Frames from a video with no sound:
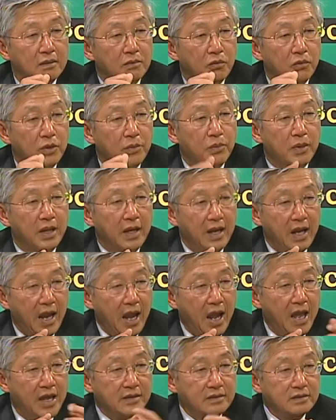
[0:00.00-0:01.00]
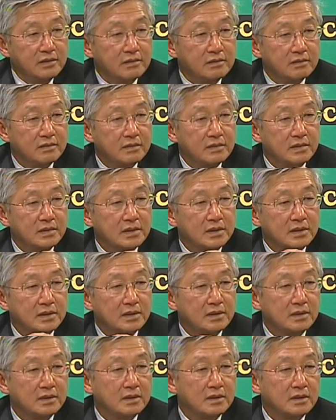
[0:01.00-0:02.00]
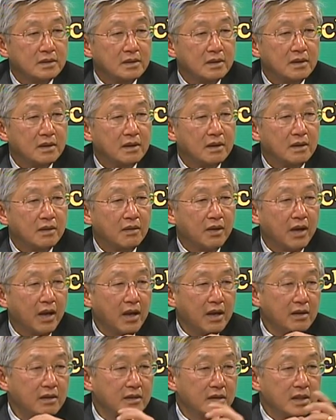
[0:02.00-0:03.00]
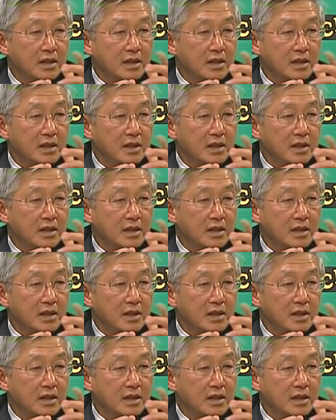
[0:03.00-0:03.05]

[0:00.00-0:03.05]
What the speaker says: We play N, okay?